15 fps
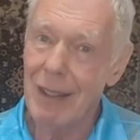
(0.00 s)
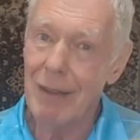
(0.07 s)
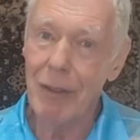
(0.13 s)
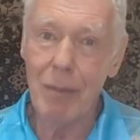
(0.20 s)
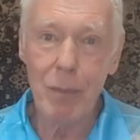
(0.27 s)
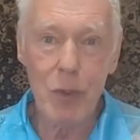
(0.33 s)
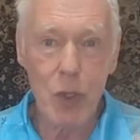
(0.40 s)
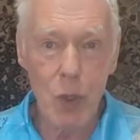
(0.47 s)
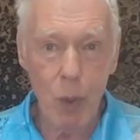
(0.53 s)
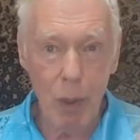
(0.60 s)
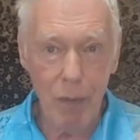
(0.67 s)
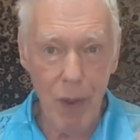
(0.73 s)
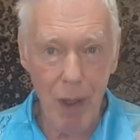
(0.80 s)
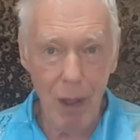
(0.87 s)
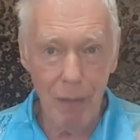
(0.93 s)
from two
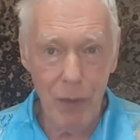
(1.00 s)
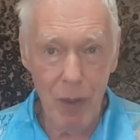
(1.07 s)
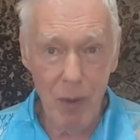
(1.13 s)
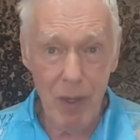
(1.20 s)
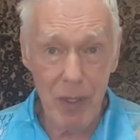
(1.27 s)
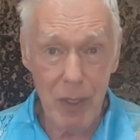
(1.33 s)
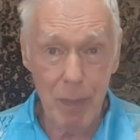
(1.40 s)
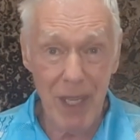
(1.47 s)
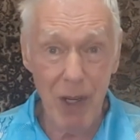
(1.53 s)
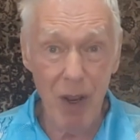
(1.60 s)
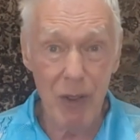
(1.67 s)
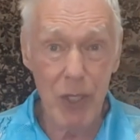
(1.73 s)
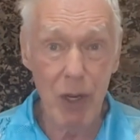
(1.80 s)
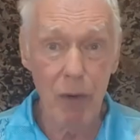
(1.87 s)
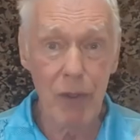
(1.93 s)
of our viewers,
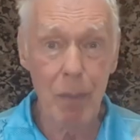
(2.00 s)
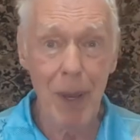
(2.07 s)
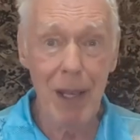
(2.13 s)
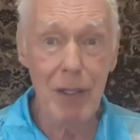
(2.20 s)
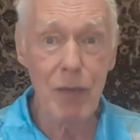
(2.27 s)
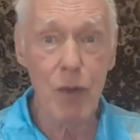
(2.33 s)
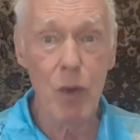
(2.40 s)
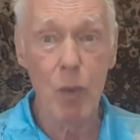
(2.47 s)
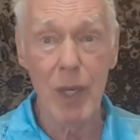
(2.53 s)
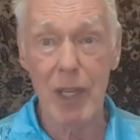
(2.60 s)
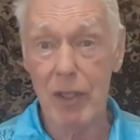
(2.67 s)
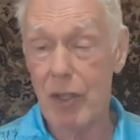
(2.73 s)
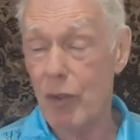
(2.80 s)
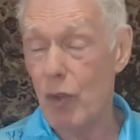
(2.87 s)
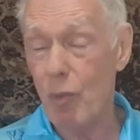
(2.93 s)
because over the past few
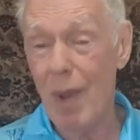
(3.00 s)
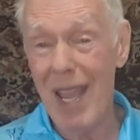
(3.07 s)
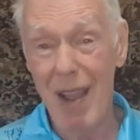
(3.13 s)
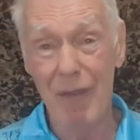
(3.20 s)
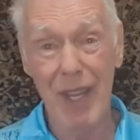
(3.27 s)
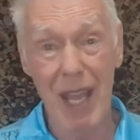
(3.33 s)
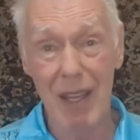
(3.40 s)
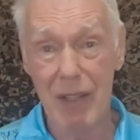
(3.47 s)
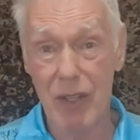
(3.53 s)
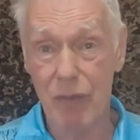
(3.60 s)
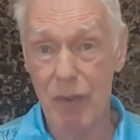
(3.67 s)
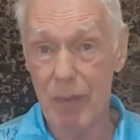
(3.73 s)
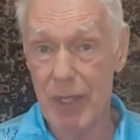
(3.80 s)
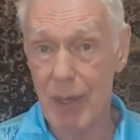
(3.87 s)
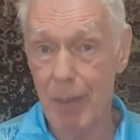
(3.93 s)
weeks, as you may have guessed
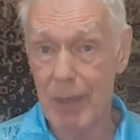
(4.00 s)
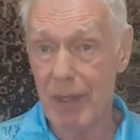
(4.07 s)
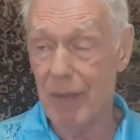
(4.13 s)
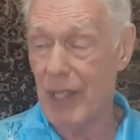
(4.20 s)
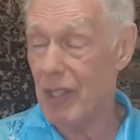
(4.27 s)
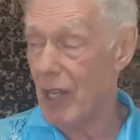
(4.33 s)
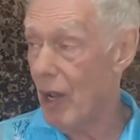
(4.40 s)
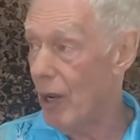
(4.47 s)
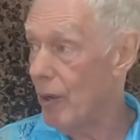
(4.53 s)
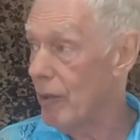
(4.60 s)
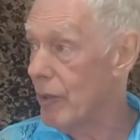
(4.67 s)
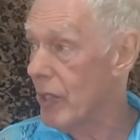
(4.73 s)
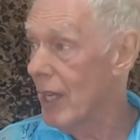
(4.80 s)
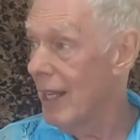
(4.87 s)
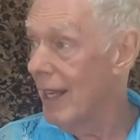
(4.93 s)
from some of the
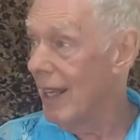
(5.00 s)
videos,